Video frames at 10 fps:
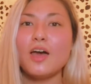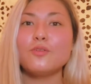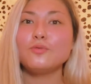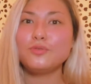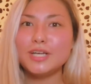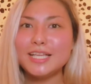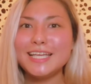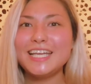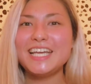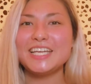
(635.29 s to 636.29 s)

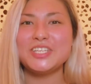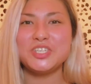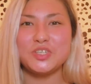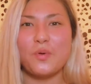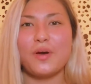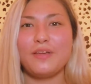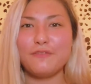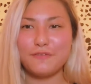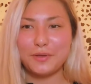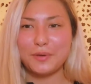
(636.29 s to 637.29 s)
really enjoy
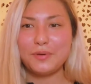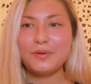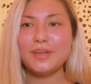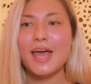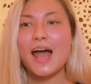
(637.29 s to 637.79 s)
food.